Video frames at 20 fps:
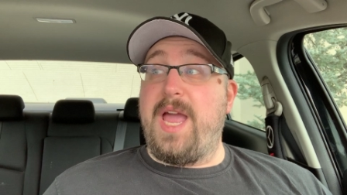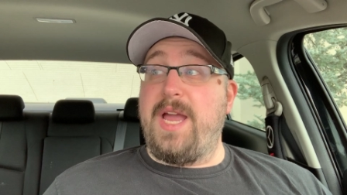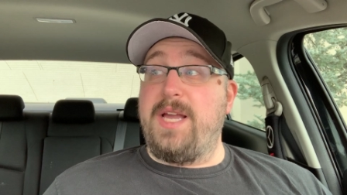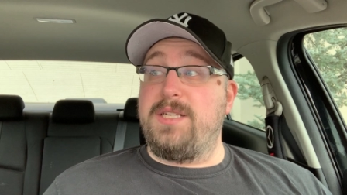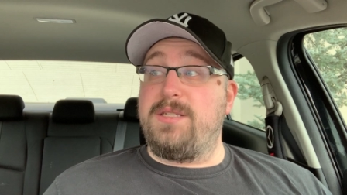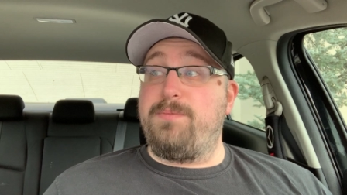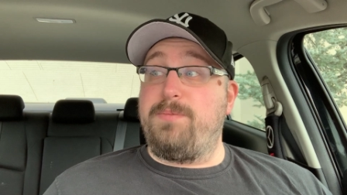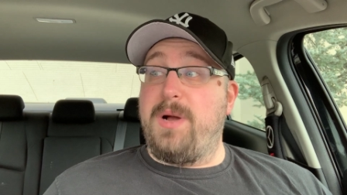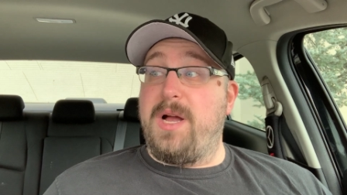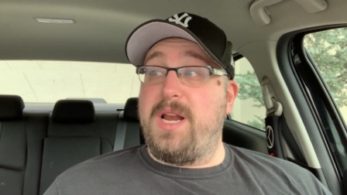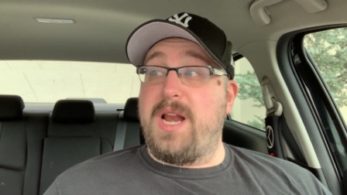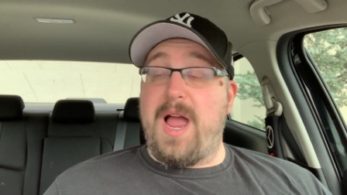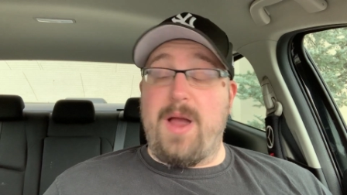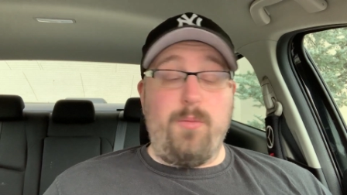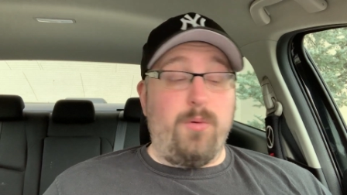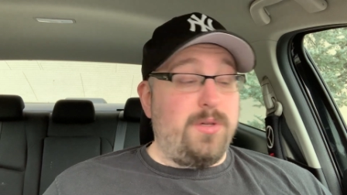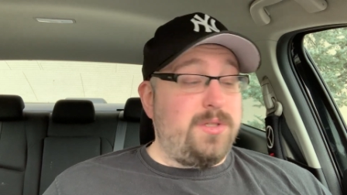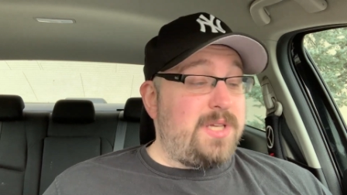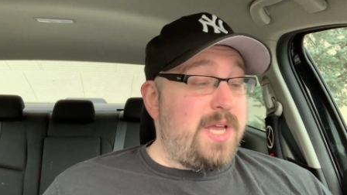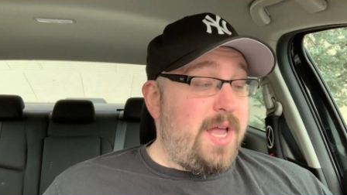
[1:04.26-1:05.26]
case. But
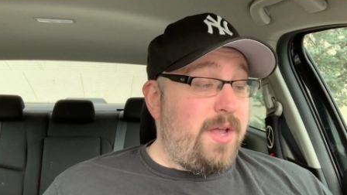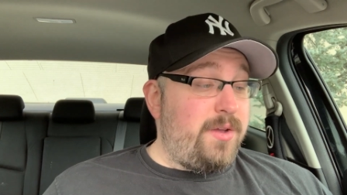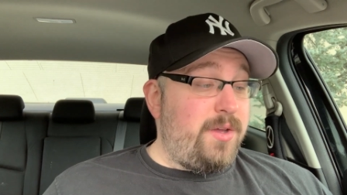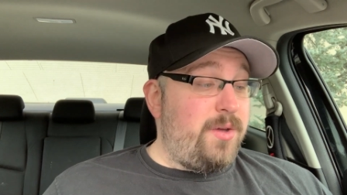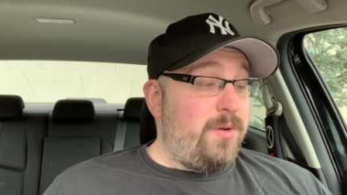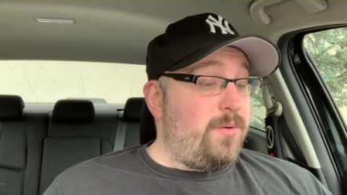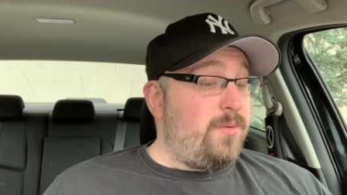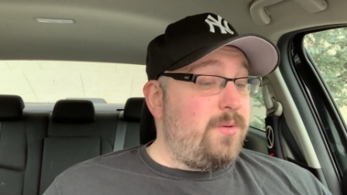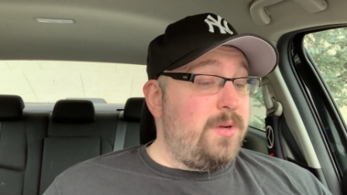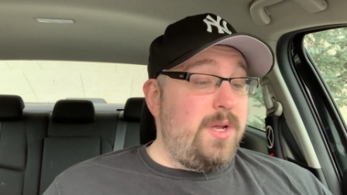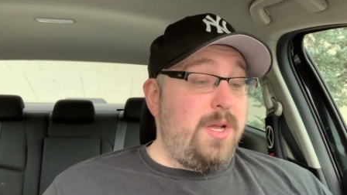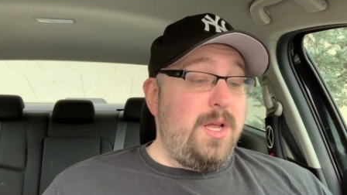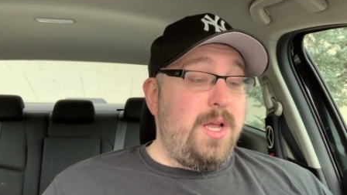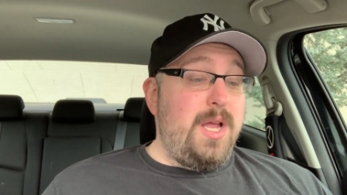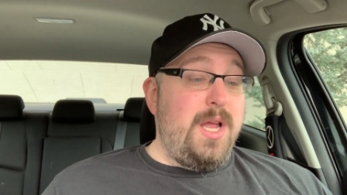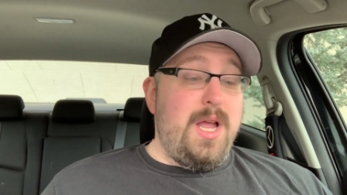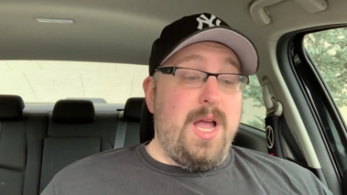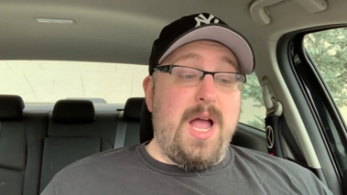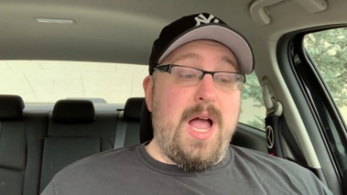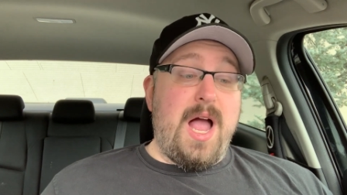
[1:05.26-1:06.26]
I will tell you,
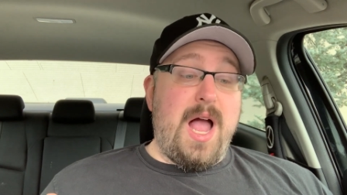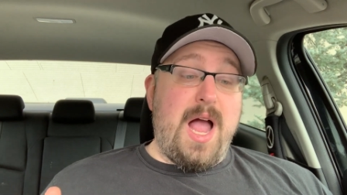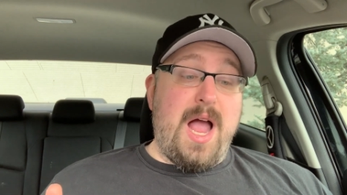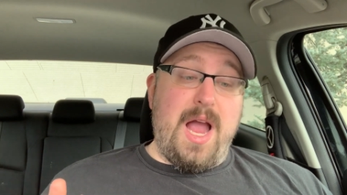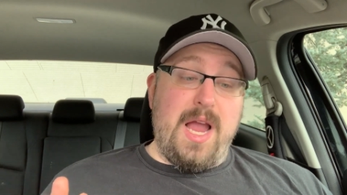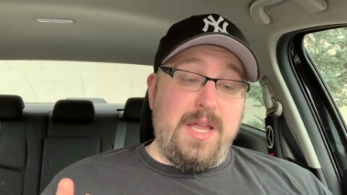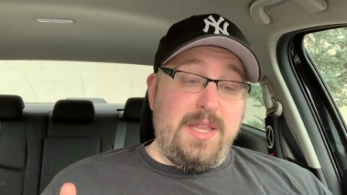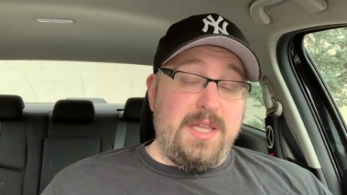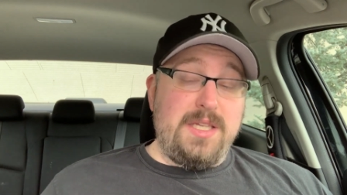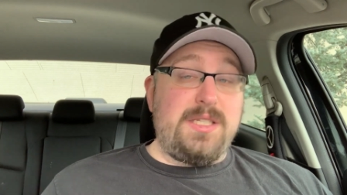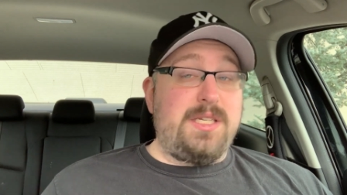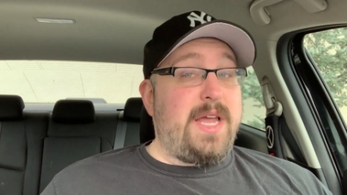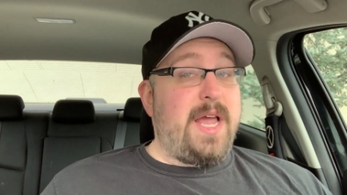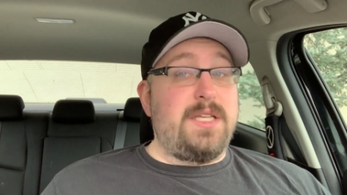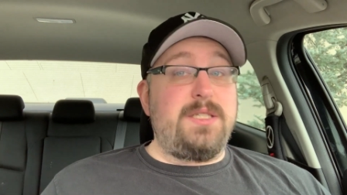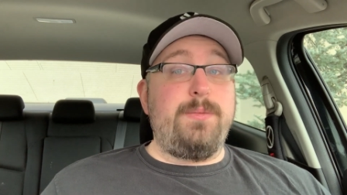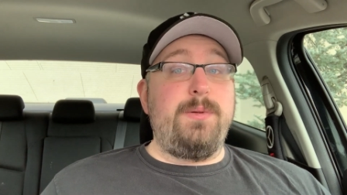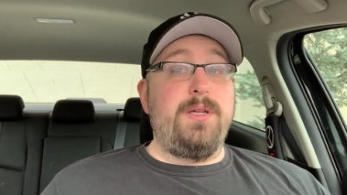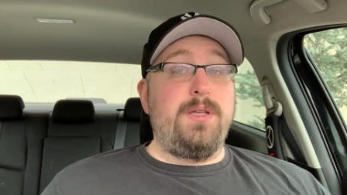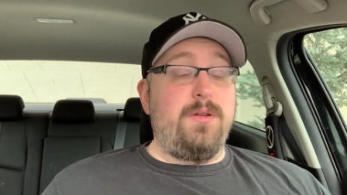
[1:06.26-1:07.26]
I, this
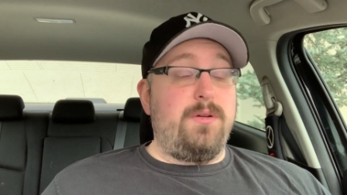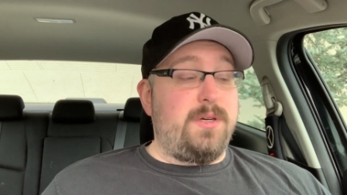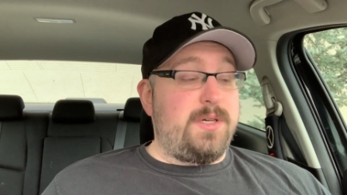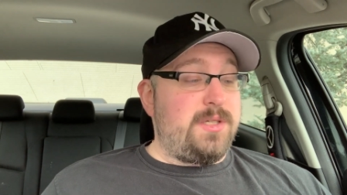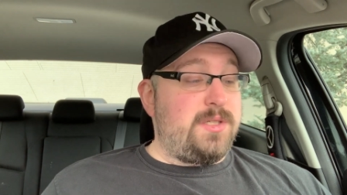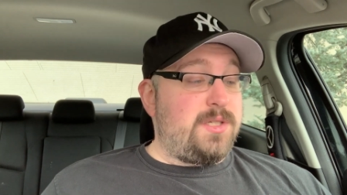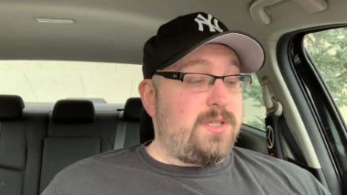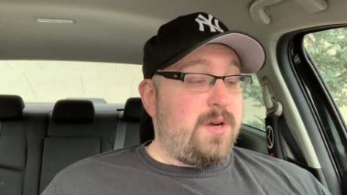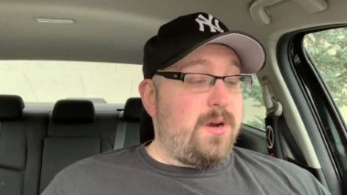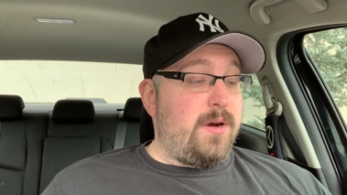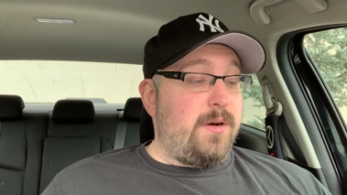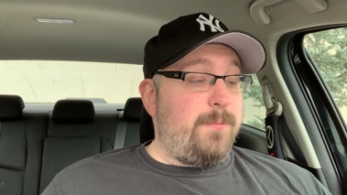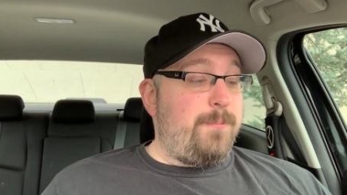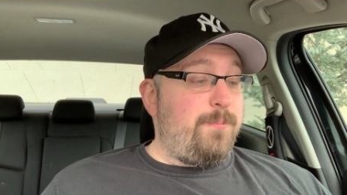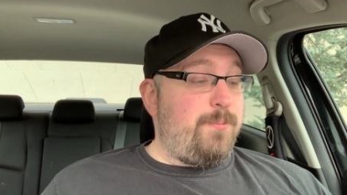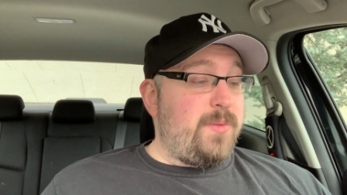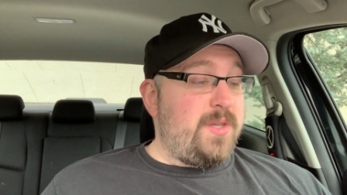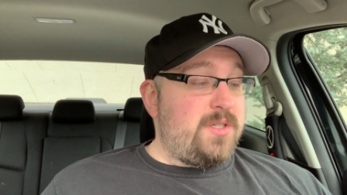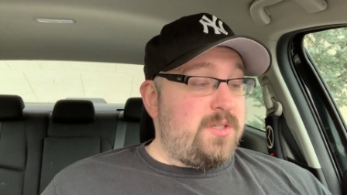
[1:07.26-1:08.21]
gets me a little concerned.